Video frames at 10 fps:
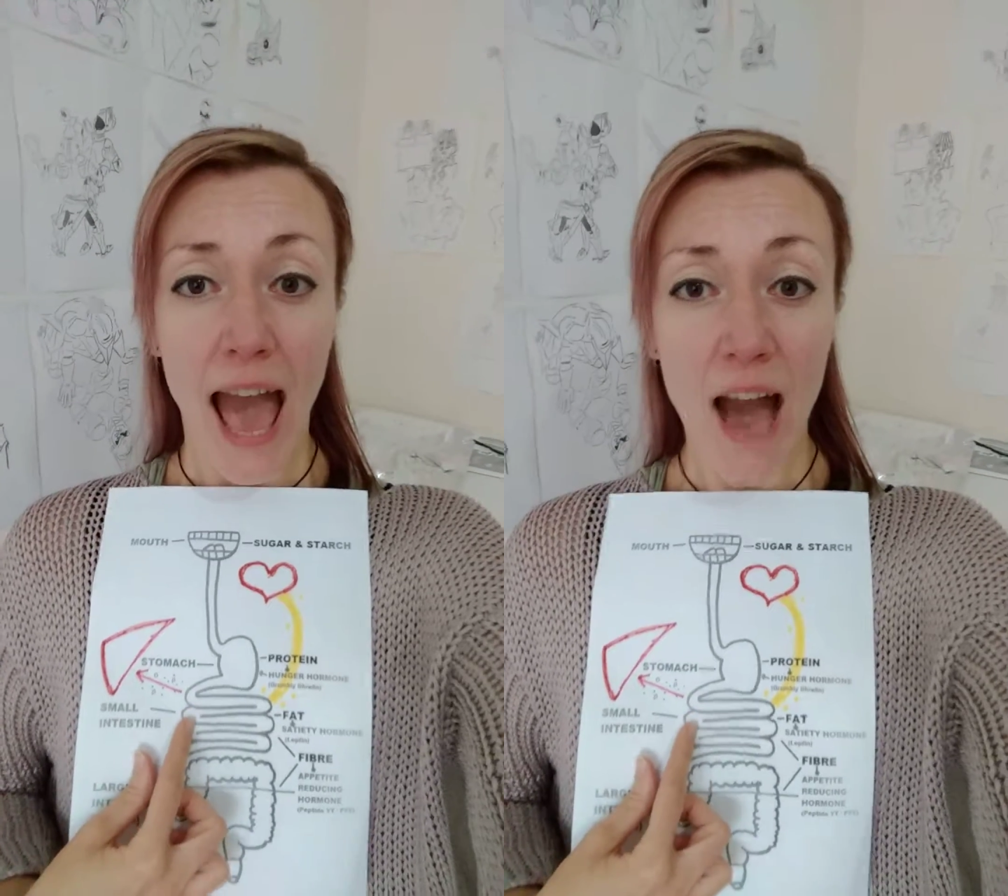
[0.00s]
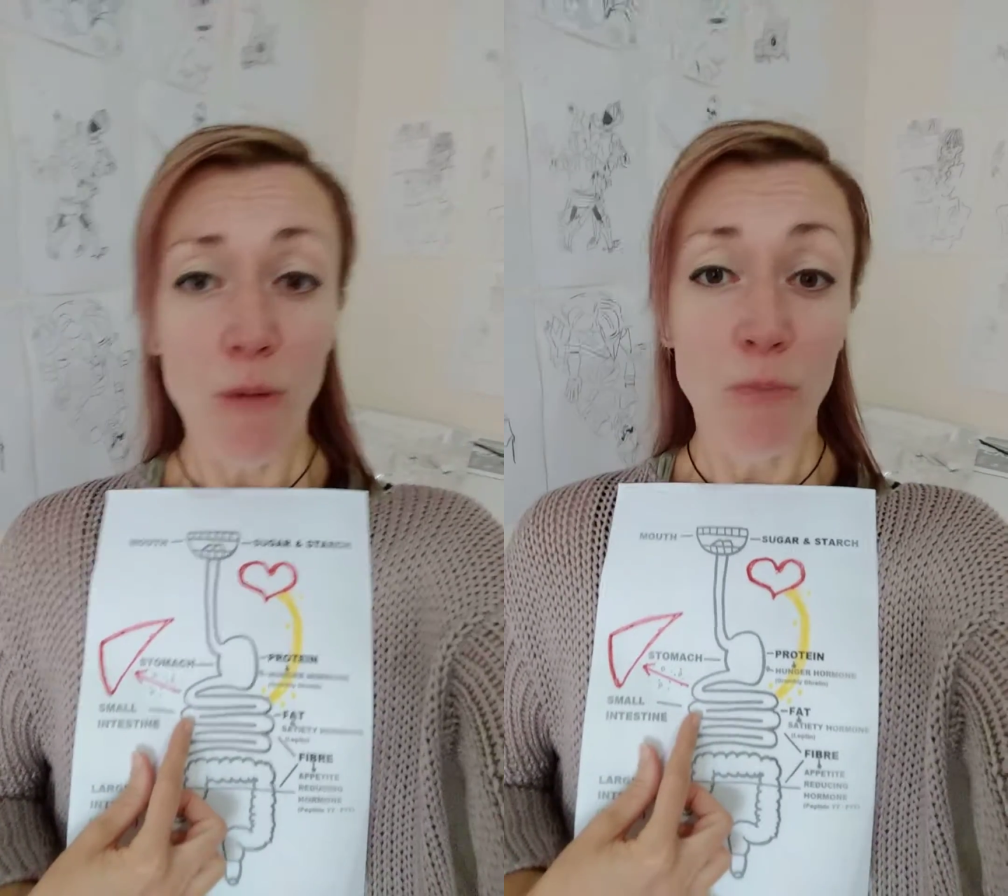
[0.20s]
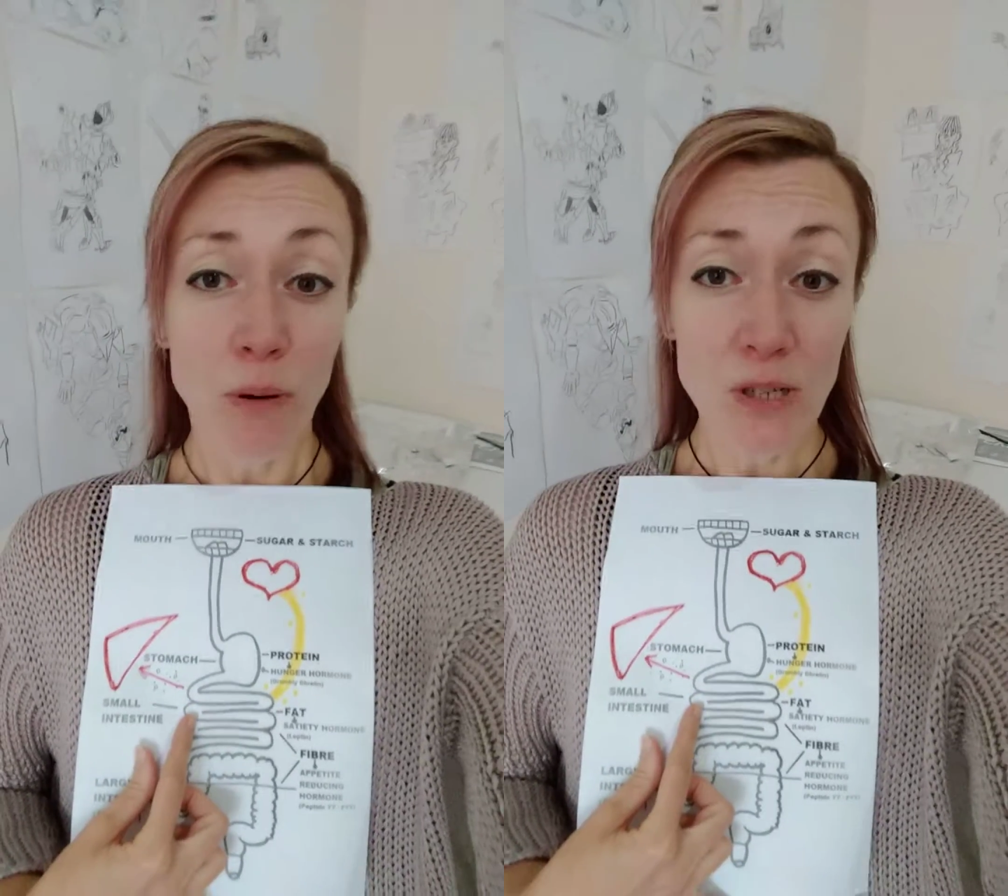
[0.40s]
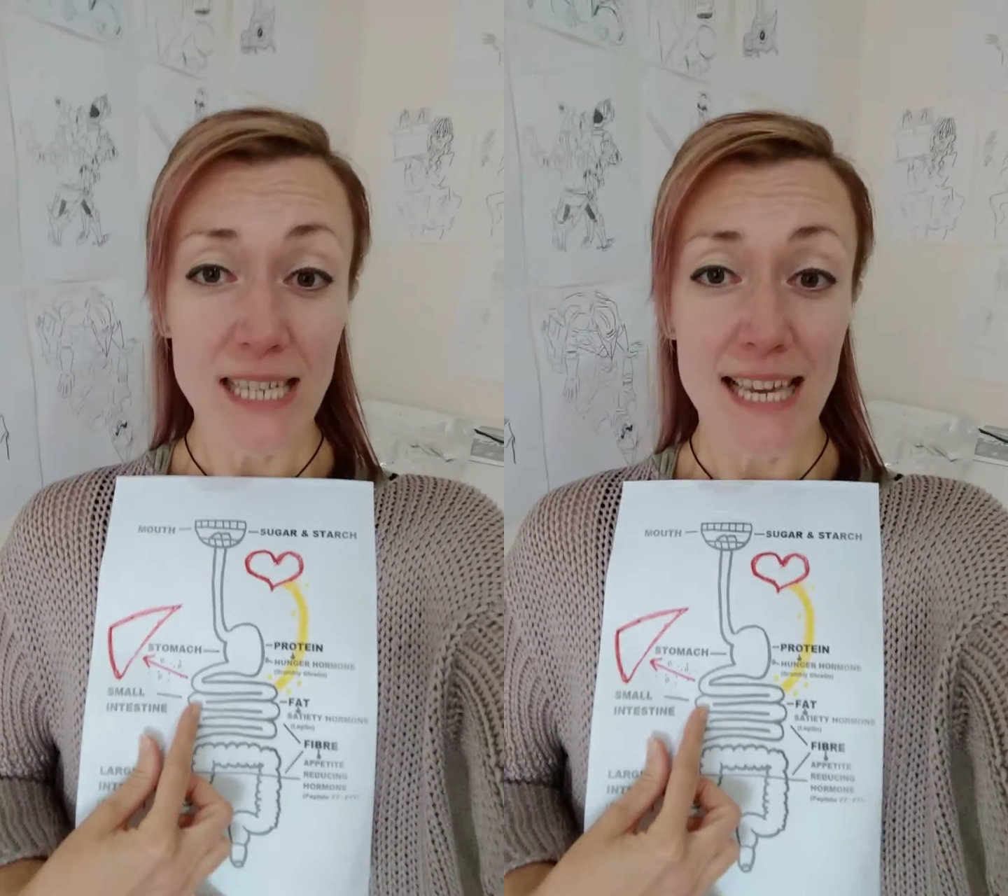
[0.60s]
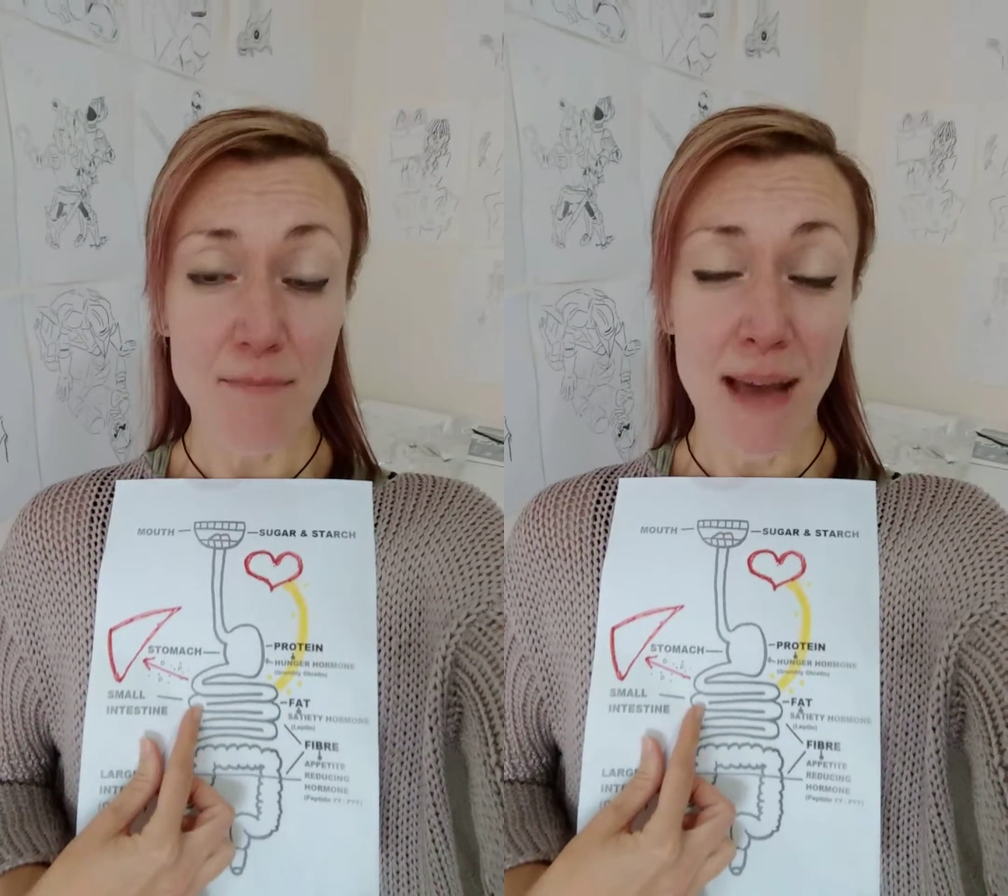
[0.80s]
Our
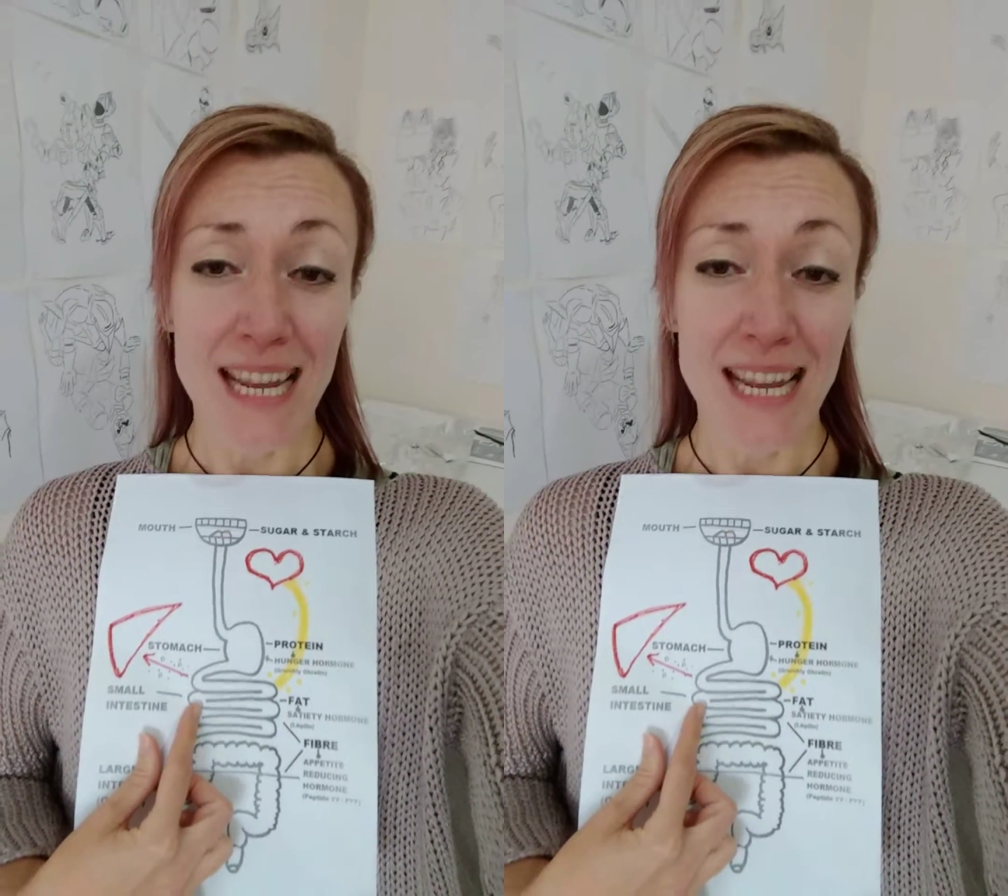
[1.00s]
body